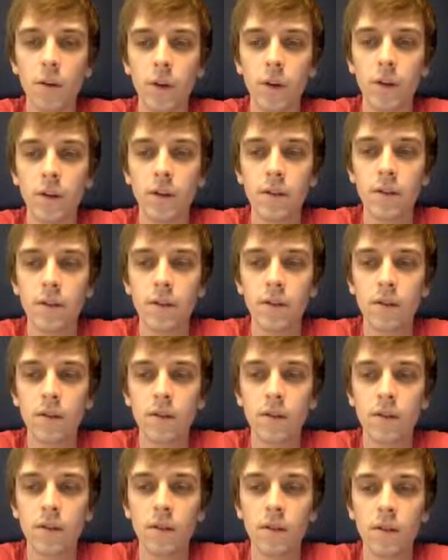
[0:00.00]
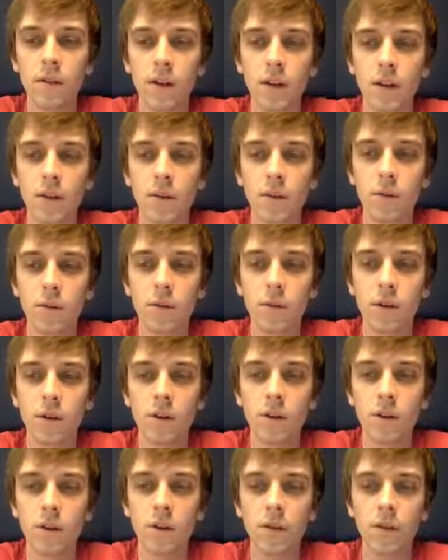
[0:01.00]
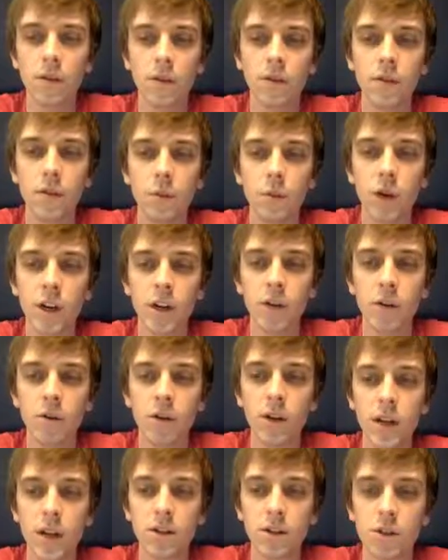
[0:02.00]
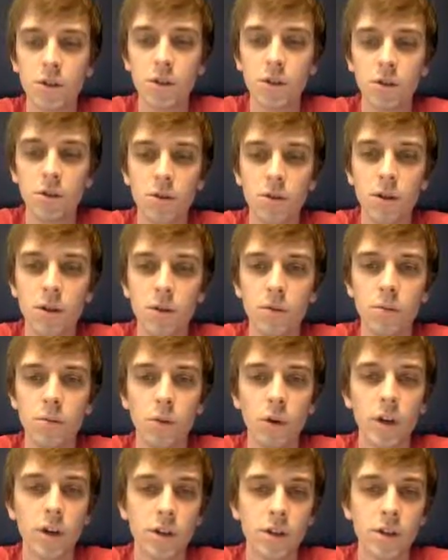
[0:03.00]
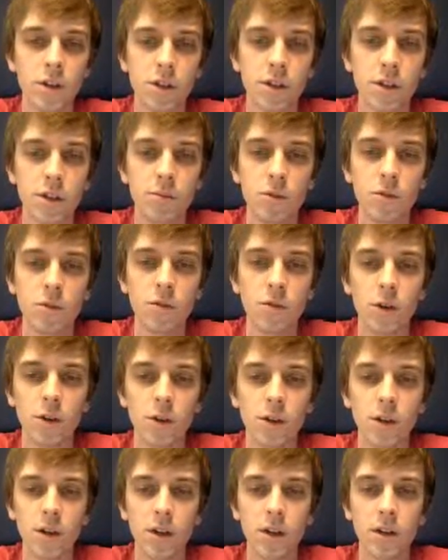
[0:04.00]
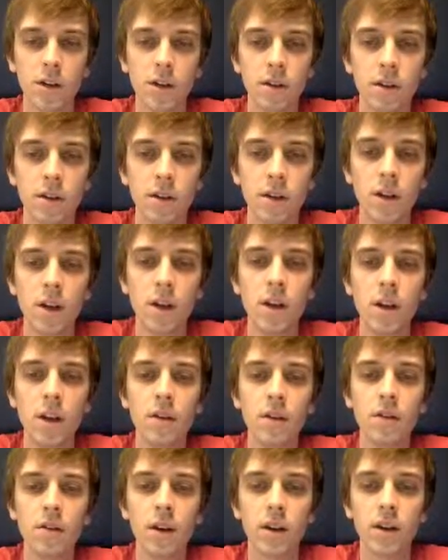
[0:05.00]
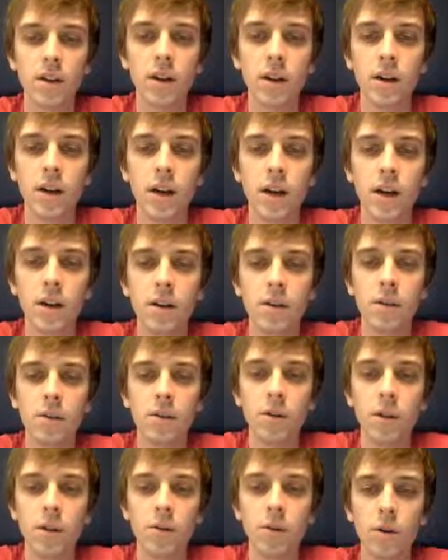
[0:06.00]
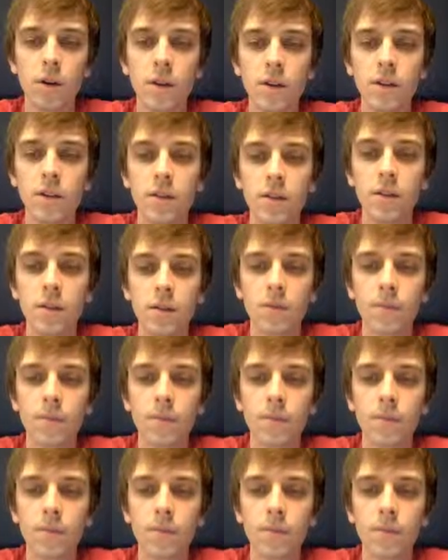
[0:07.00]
is not equal to null. So if the right node has children, we're going to just keep traversing on it. Stack.add, node.right.